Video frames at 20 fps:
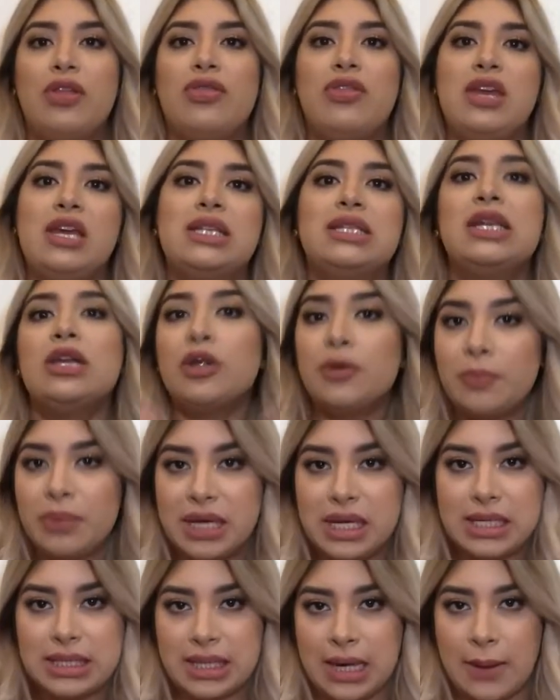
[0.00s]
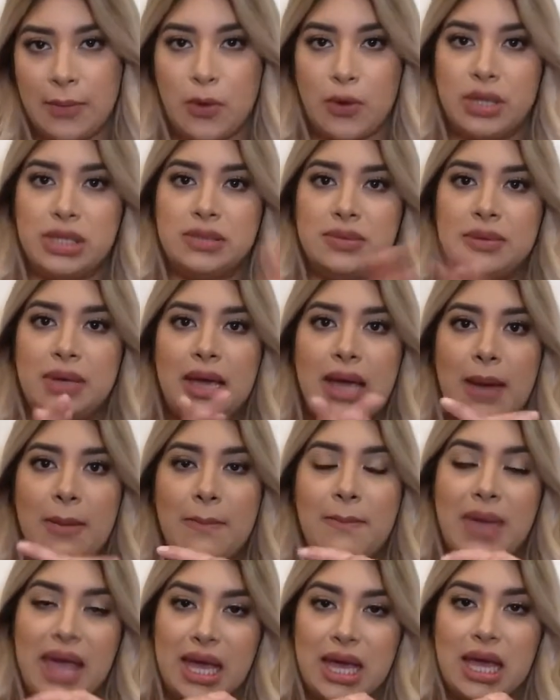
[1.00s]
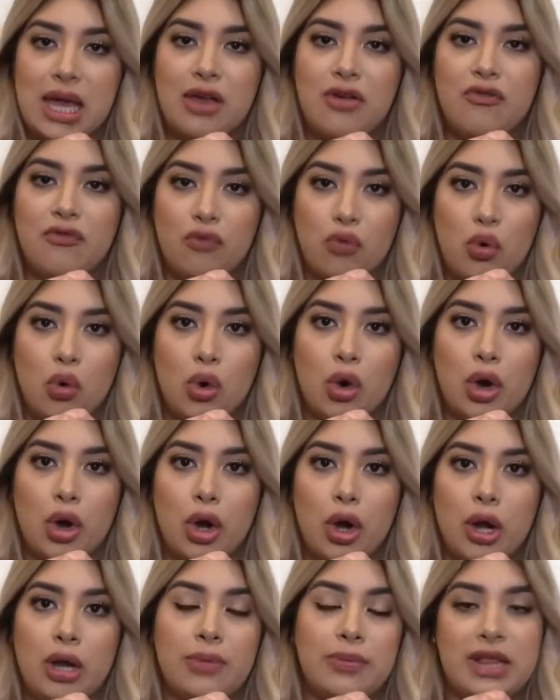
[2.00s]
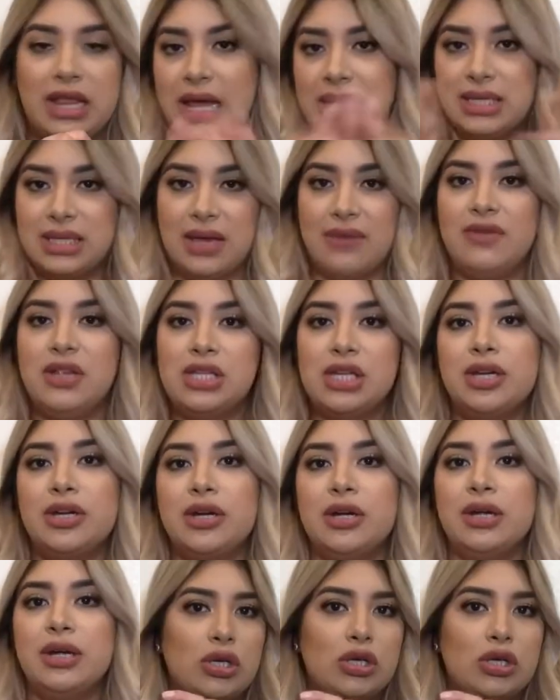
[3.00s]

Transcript: the centerpiece that I'm going to be making for Thanksgiving dinner.